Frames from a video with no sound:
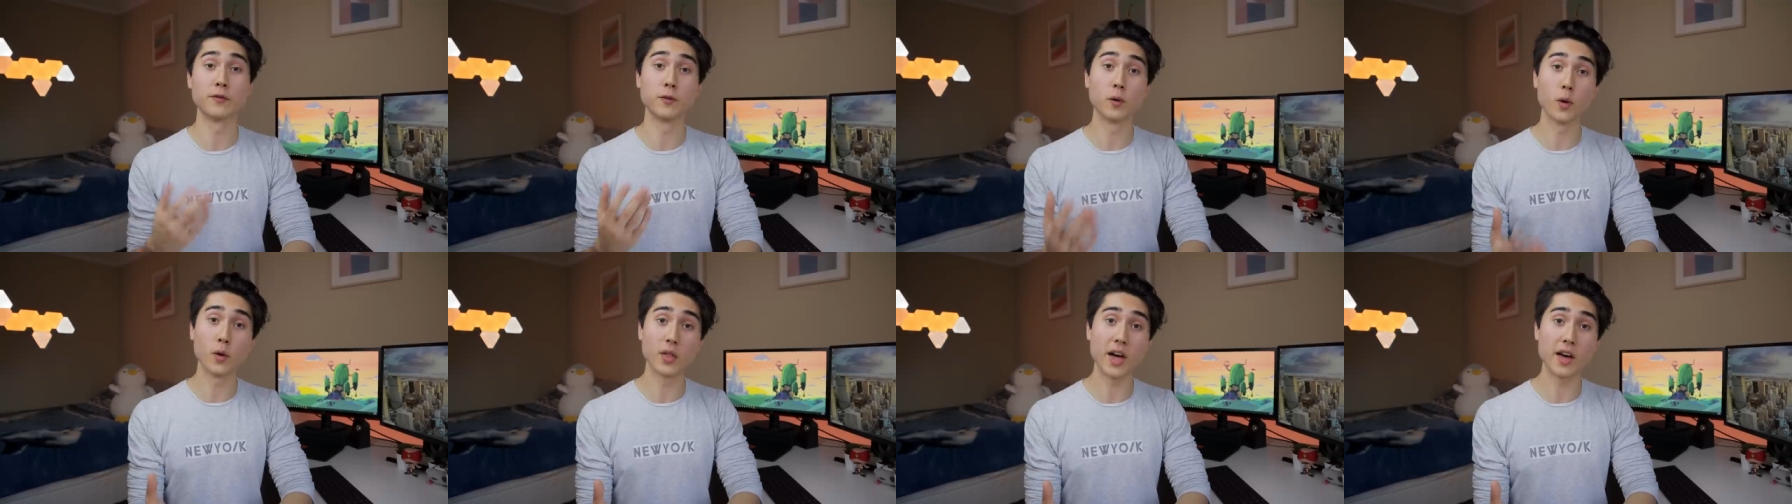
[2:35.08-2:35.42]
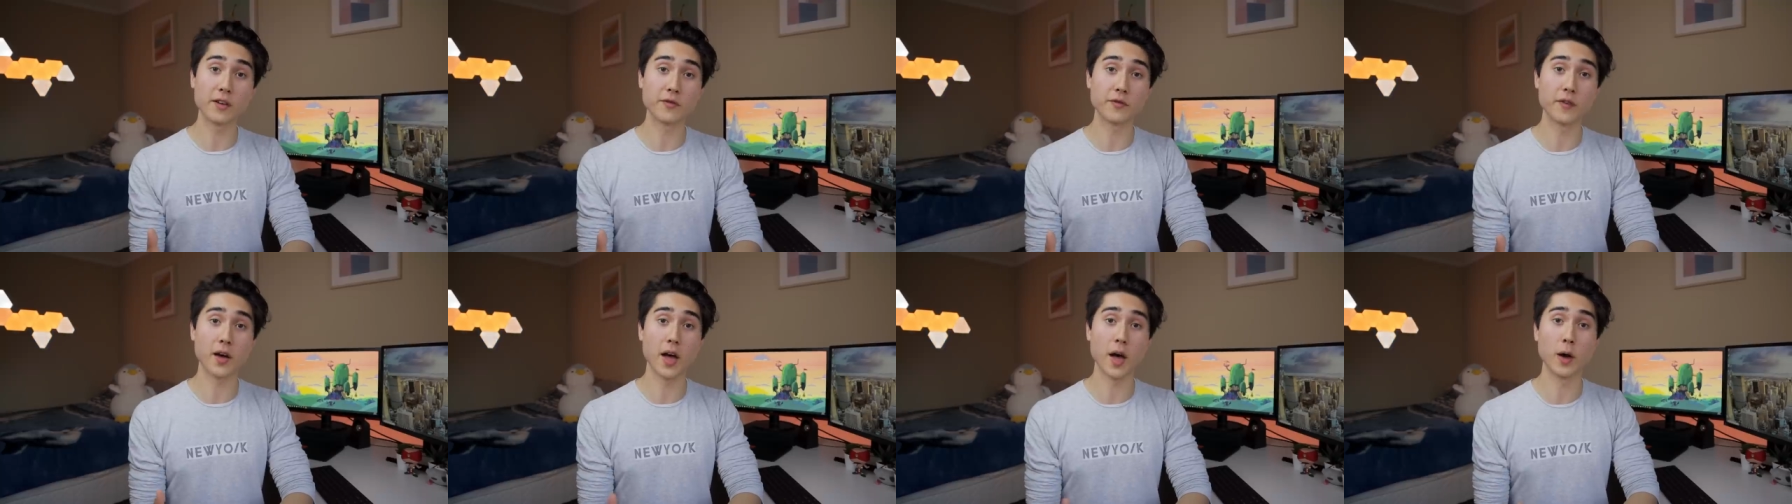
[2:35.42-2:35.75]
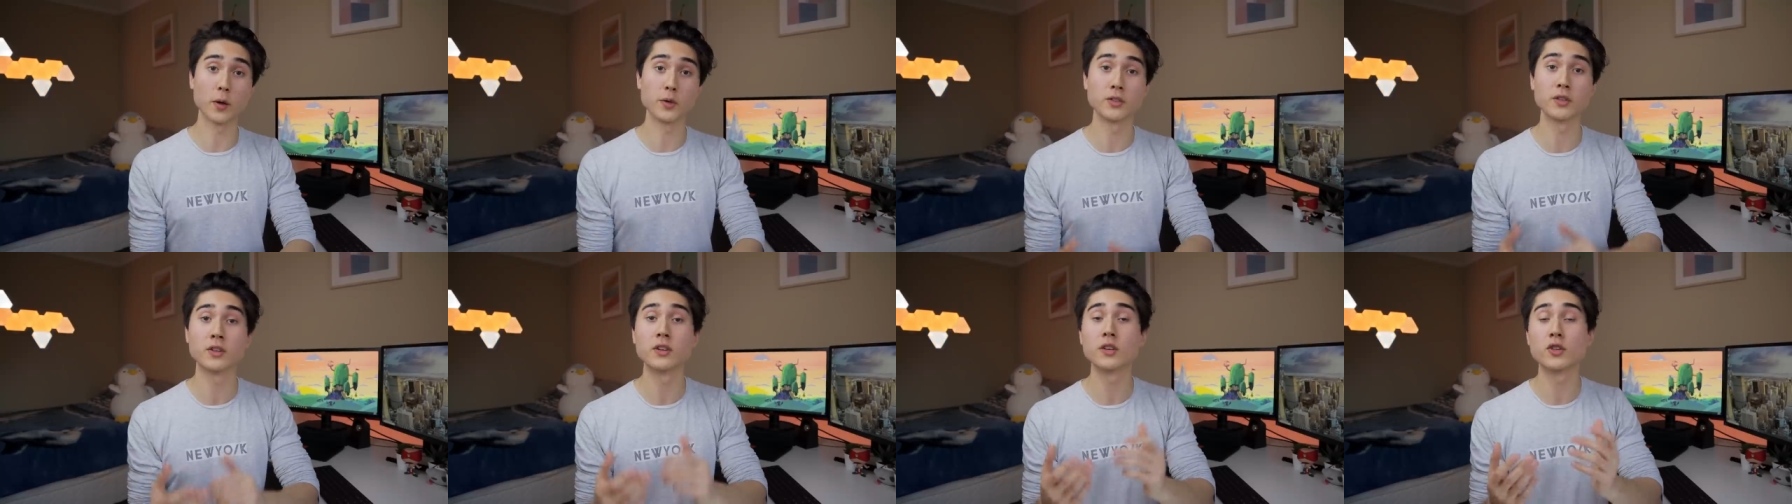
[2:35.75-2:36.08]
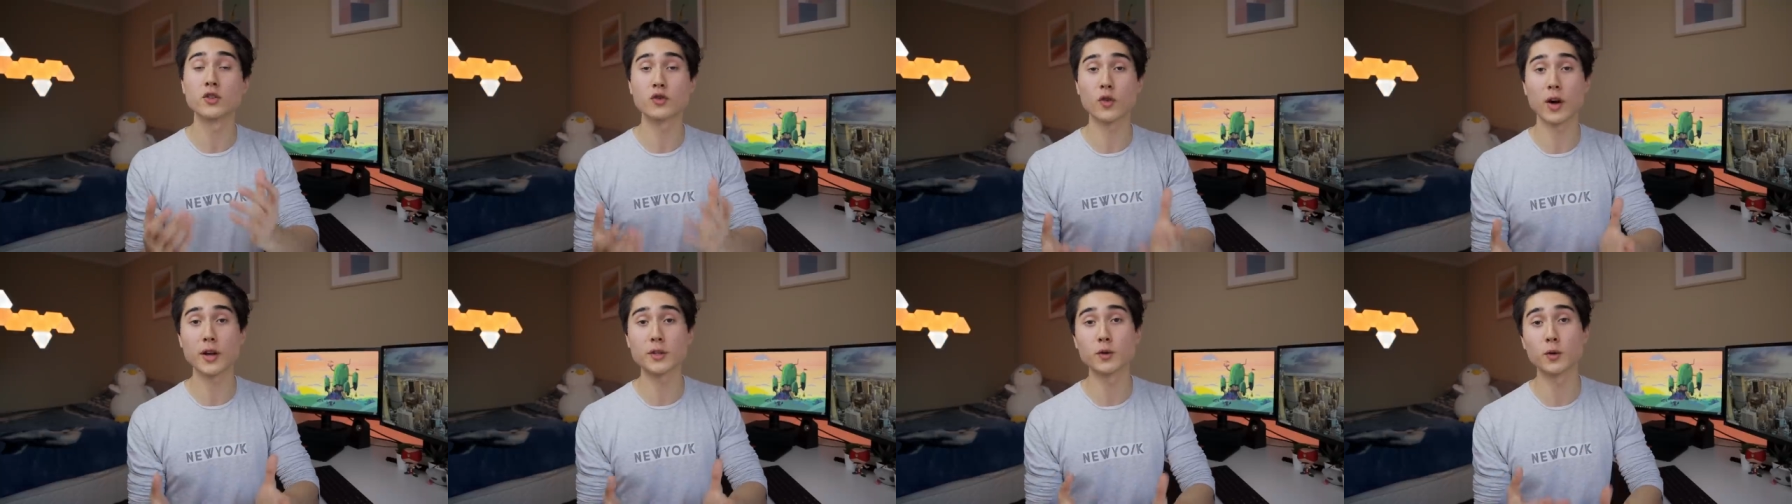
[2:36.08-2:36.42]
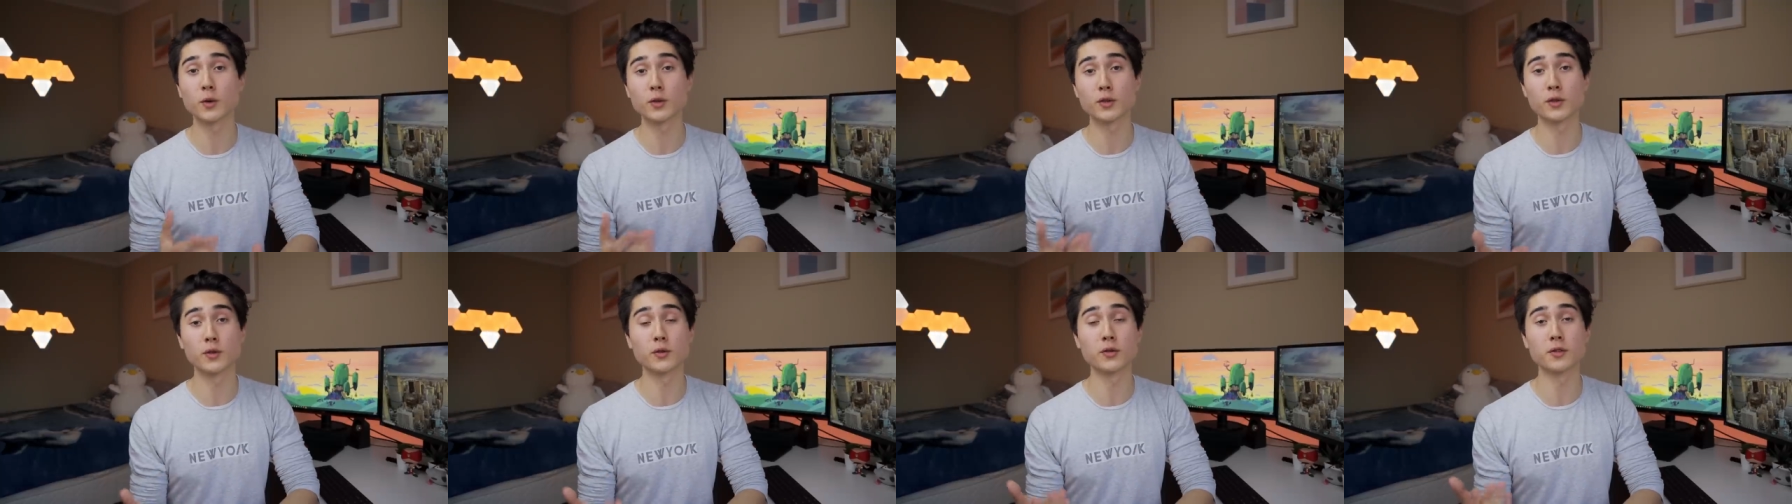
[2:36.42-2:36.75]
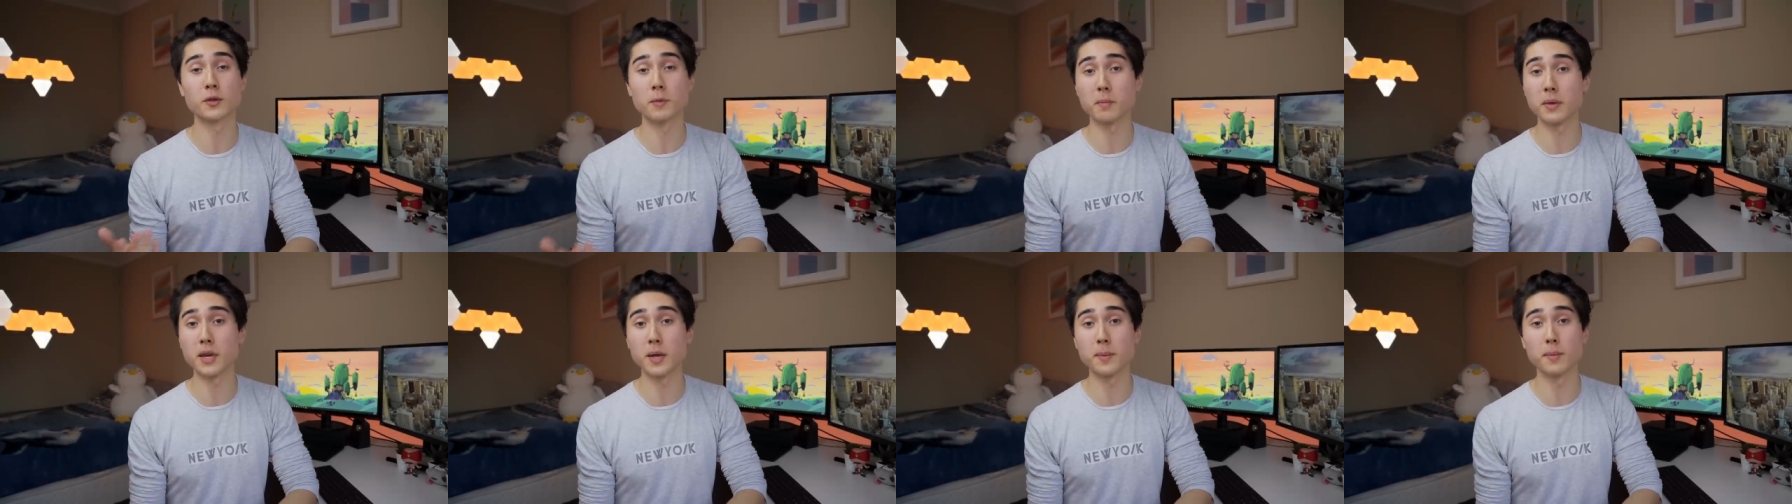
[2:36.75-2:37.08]
if all that fails, try talk to
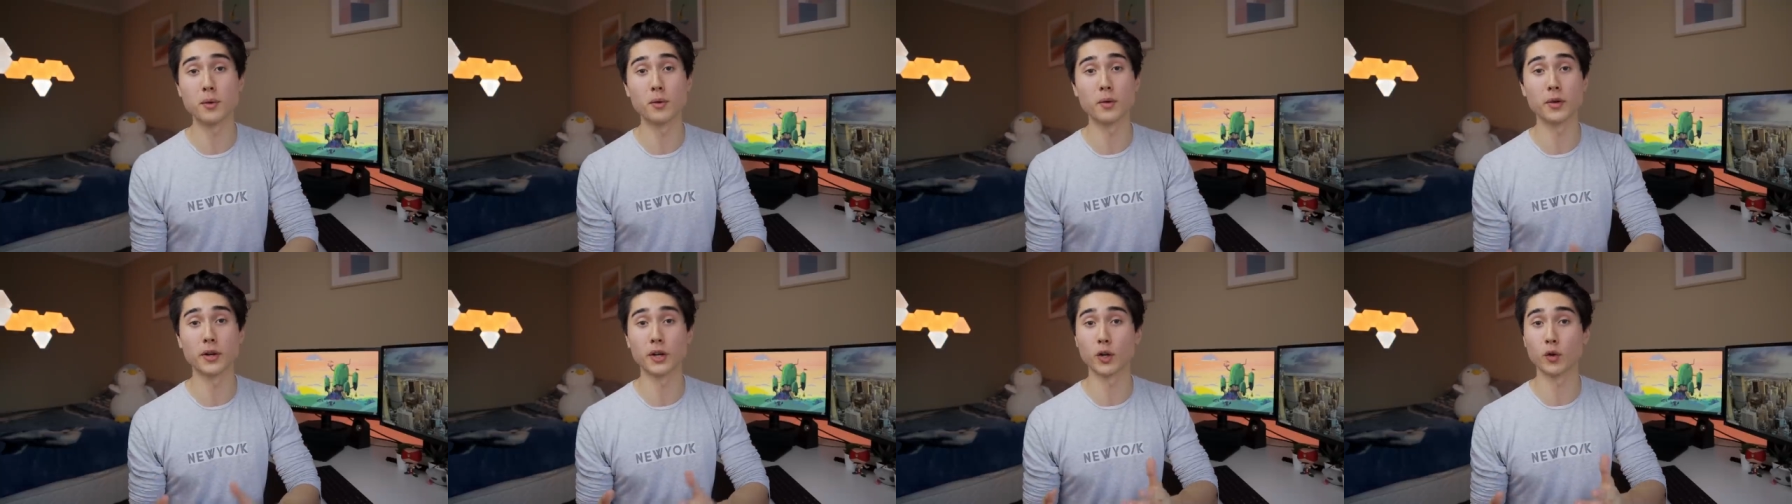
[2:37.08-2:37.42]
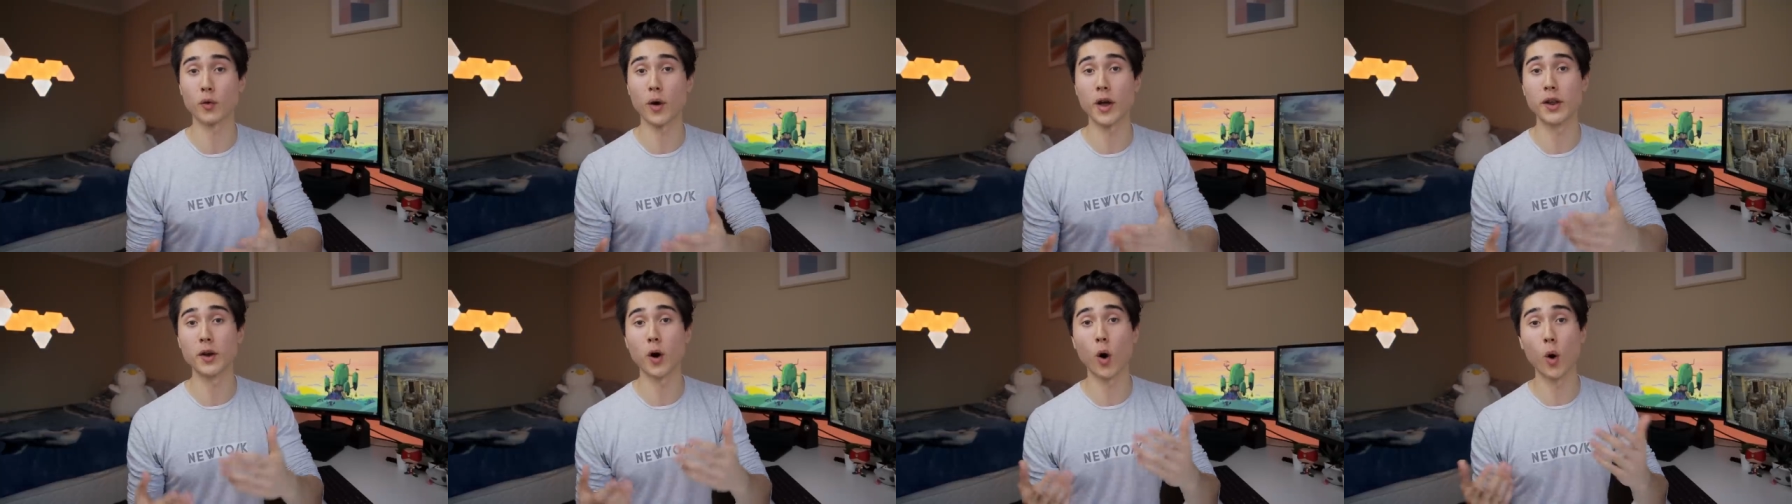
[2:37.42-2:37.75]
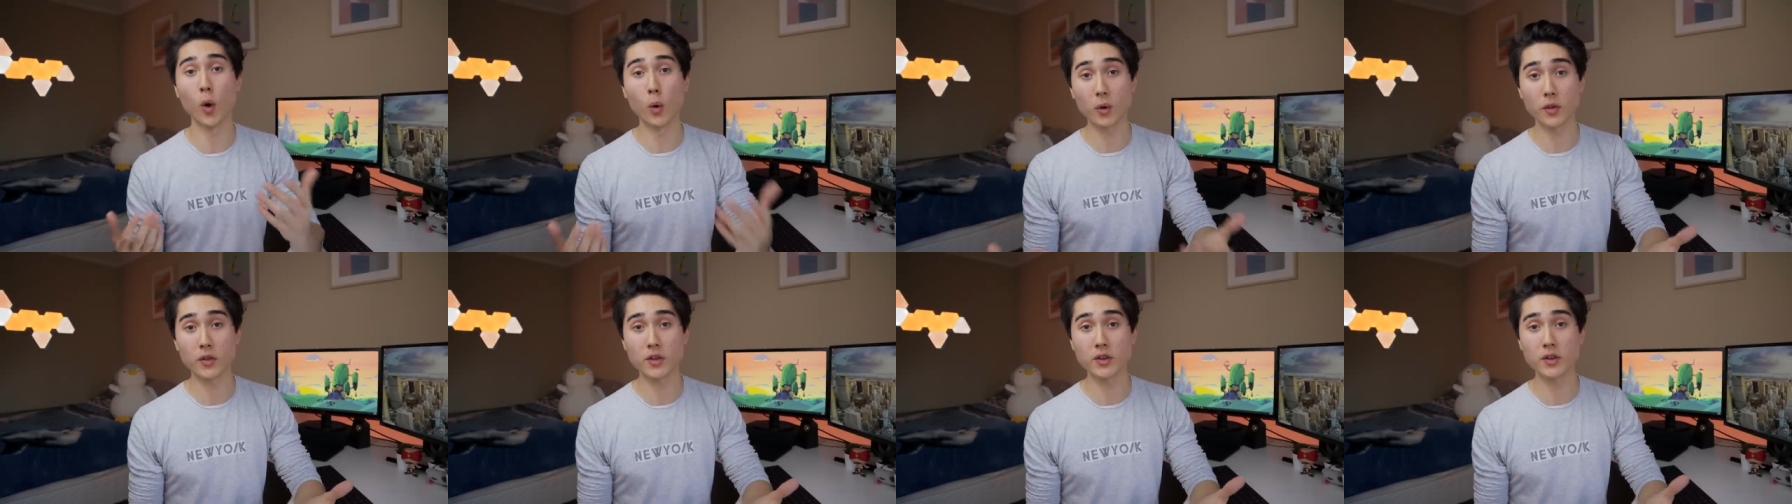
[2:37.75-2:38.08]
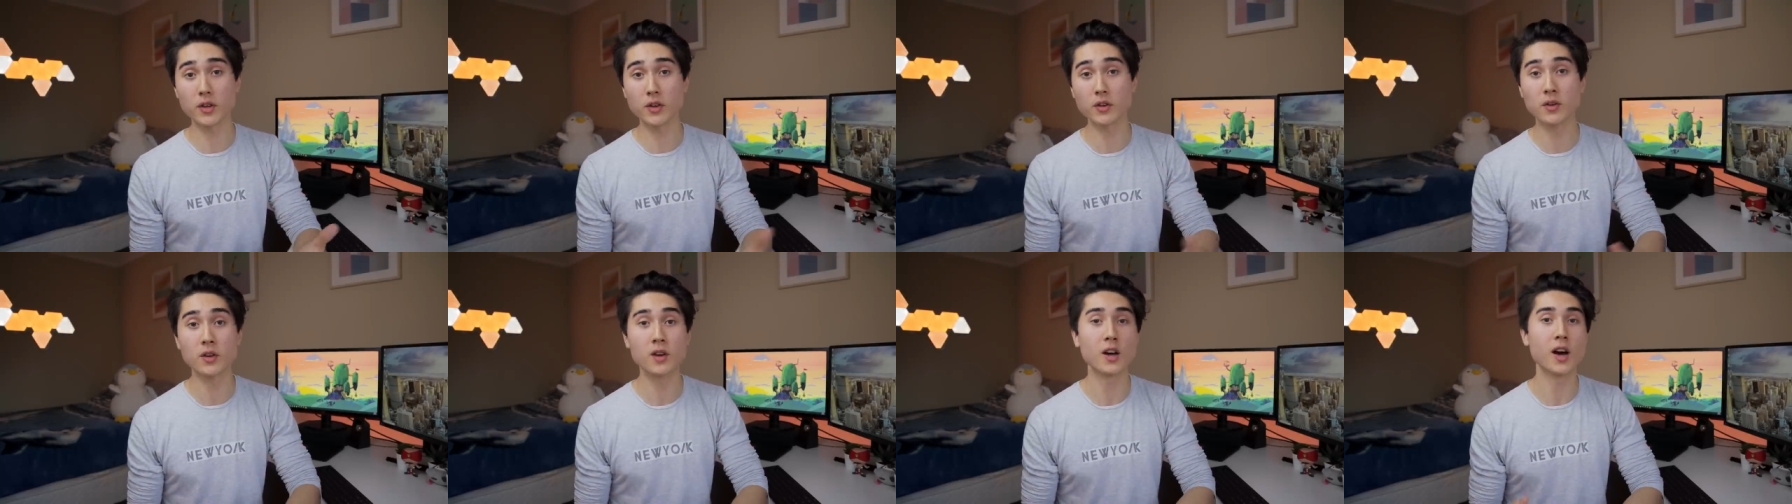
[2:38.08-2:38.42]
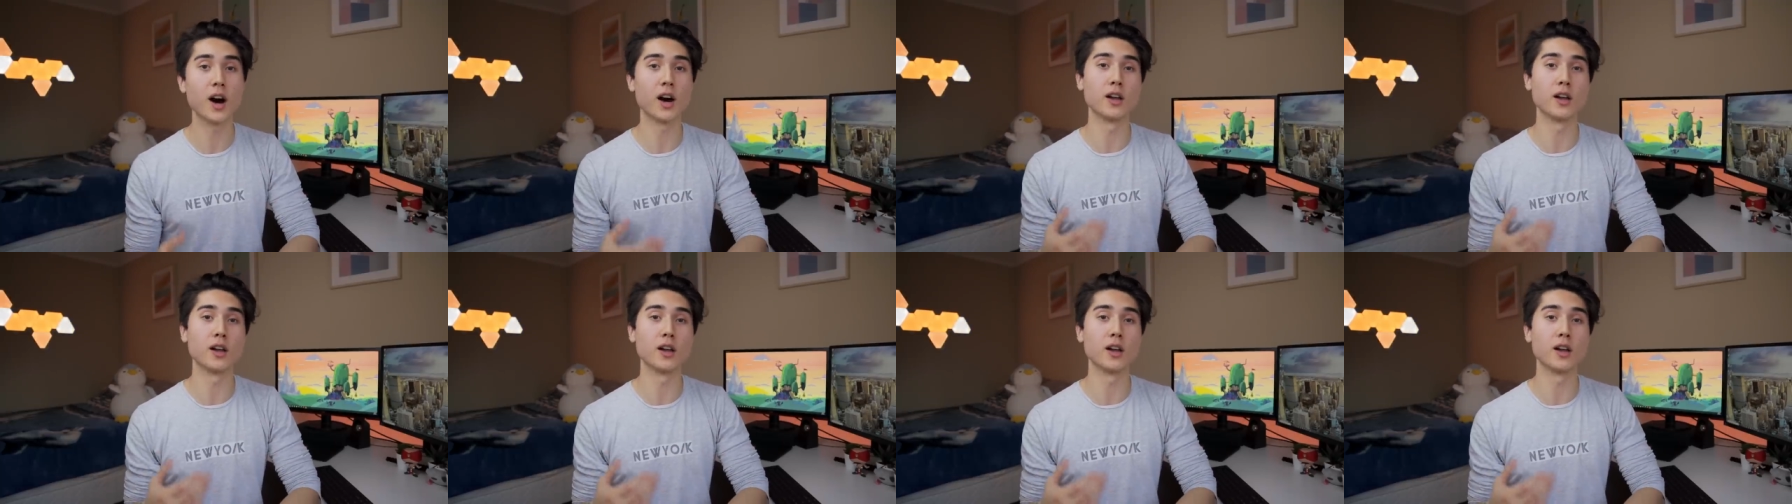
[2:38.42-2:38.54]
some people in a grade older than you.